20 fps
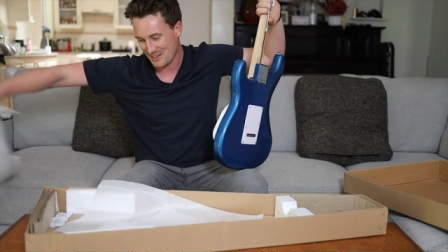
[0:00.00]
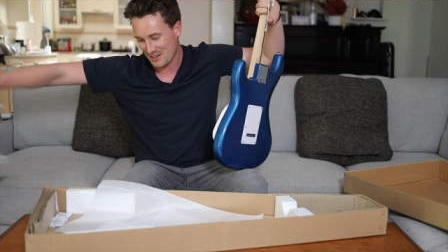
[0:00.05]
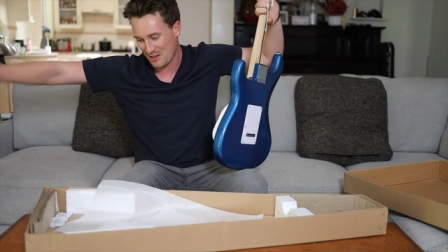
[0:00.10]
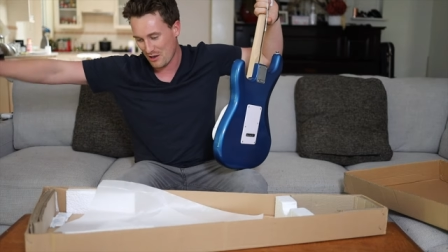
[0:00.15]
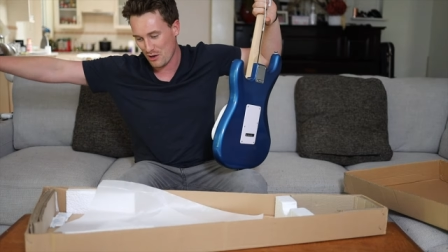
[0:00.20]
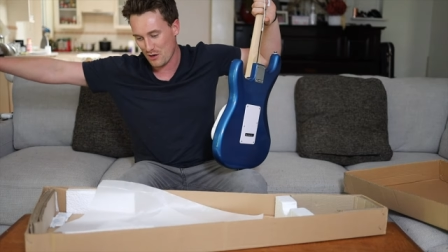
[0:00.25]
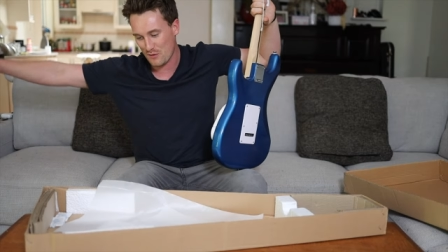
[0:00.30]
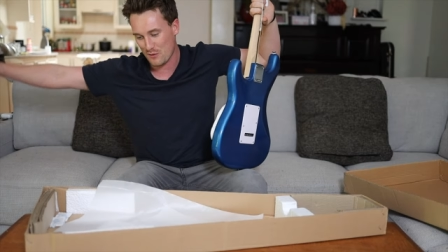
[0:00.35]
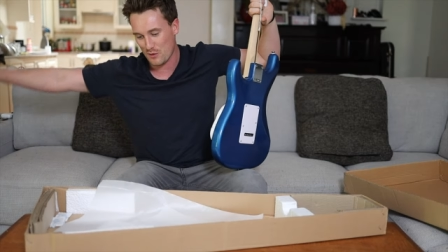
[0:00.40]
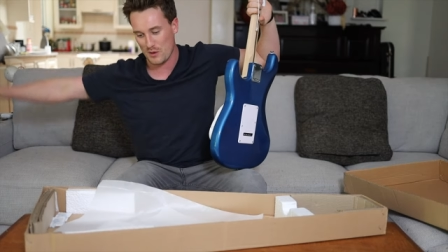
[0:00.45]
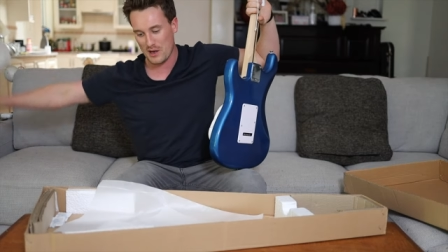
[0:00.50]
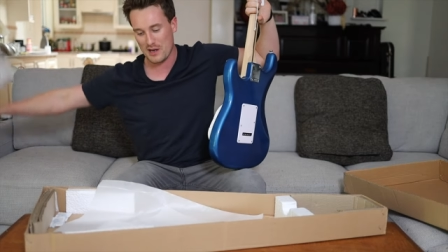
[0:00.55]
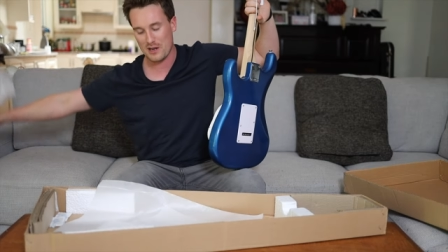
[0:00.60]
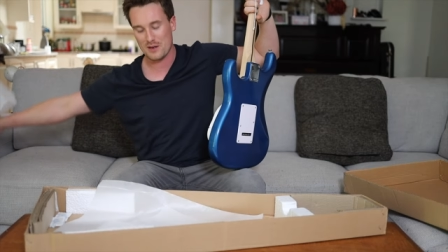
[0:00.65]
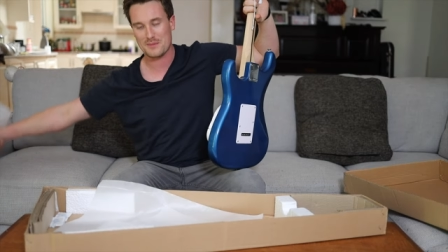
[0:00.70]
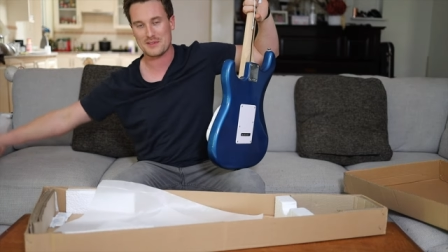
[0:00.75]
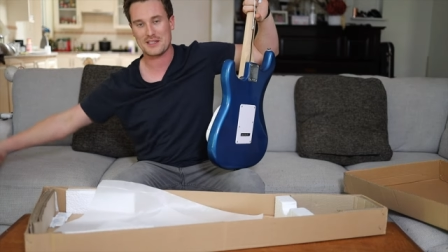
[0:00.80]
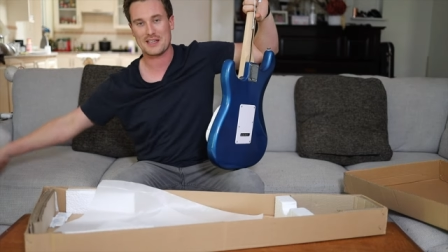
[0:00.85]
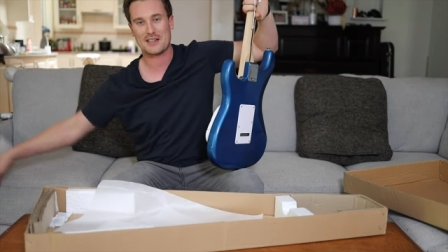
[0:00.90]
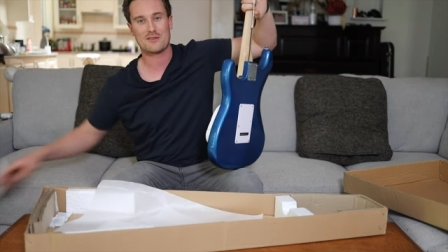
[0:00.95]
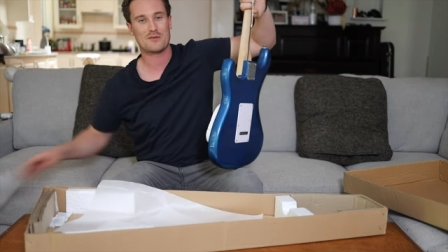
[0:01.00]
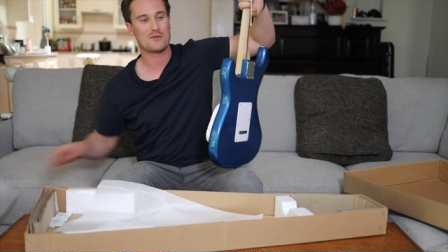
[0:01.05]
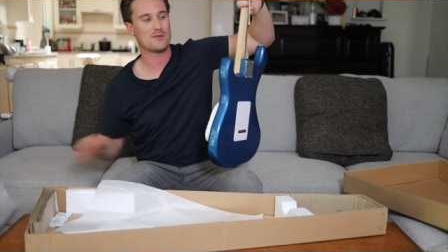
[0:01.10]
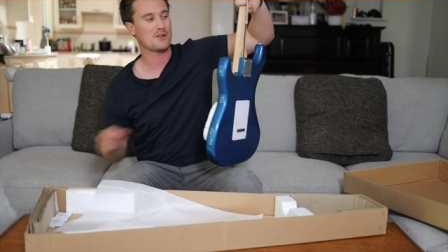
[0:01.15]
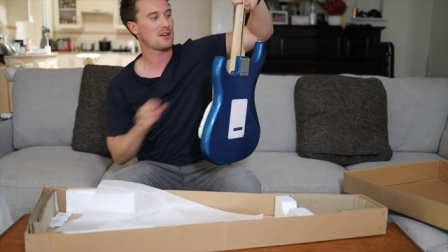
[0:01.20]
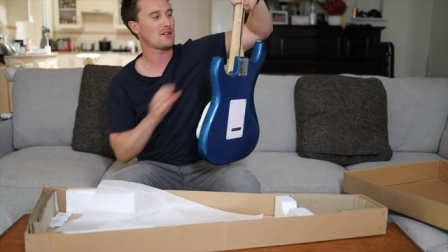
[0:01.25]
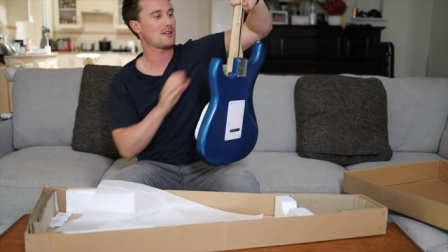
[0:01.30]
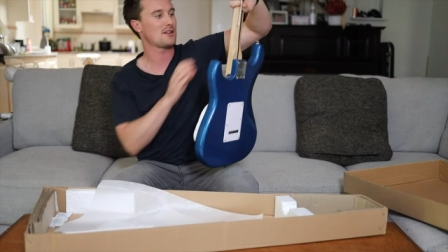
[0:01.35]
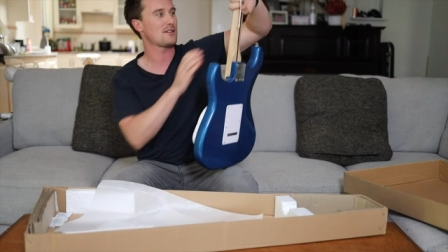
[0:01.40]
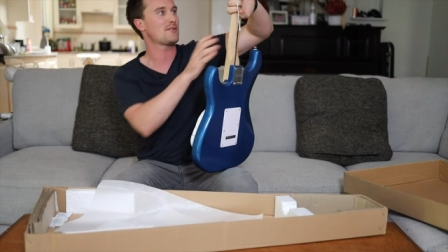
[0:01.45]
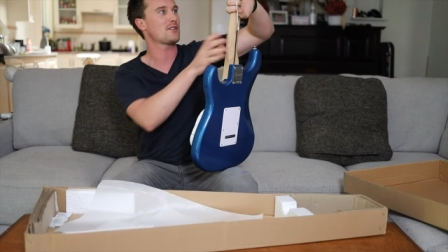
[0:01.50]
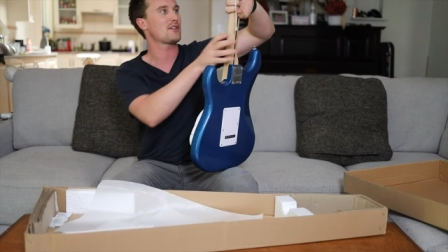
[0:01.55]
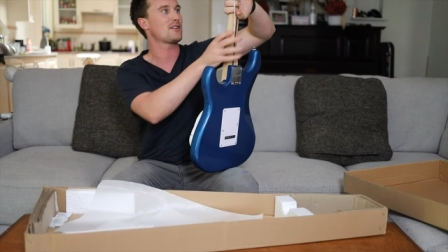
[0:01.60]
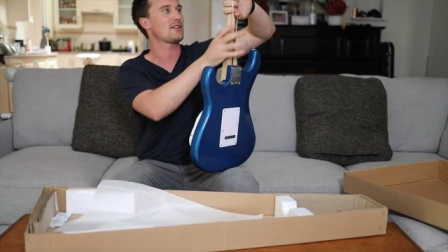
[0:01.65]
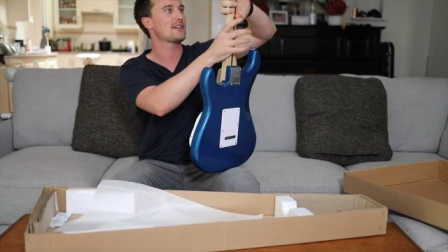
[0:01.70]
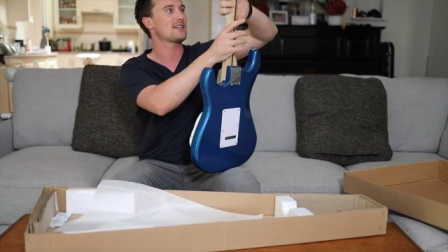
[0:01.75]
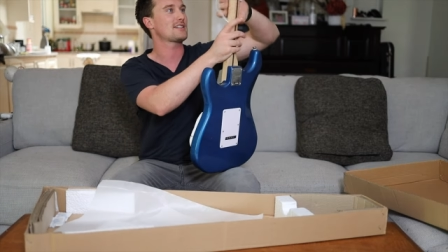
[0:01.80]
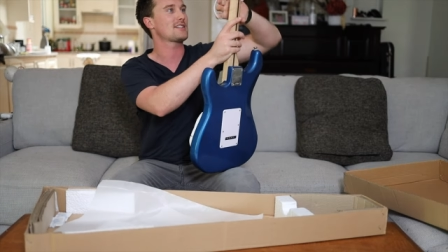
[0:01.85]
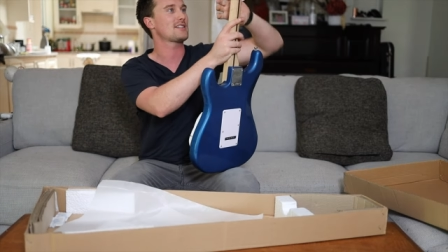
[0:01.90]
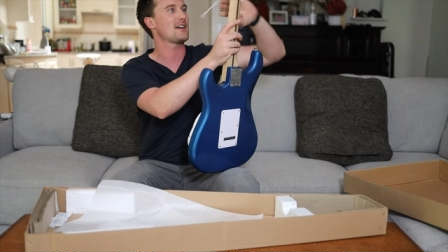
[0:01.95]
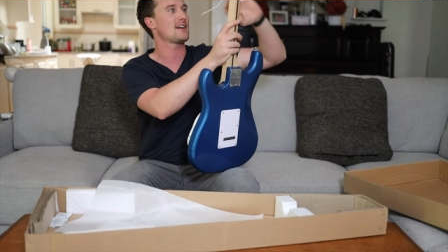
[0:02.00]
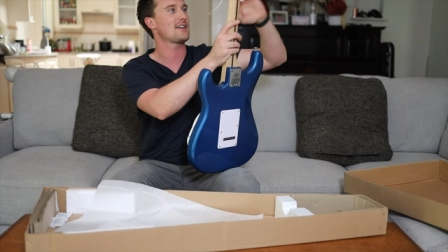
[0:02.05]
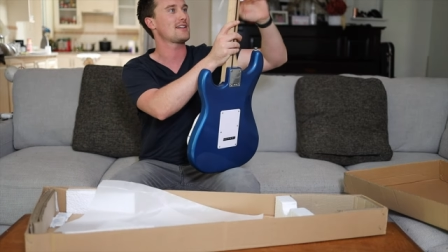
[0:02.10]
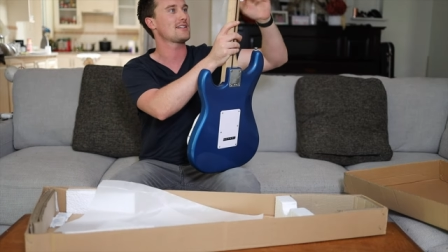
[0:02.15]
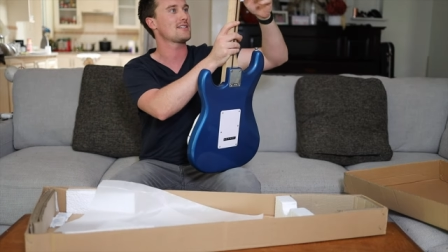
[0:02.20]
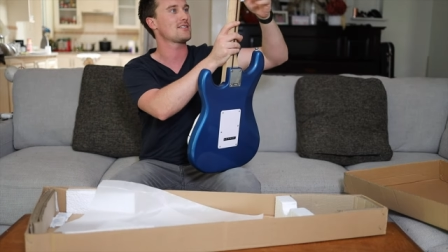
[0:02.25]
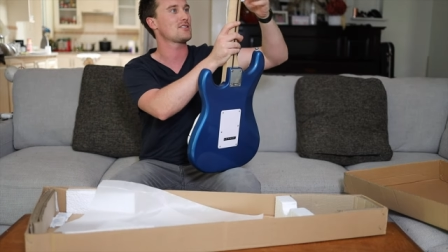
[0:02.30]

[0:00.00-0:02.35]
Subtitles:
overwhelmed, and very, very excited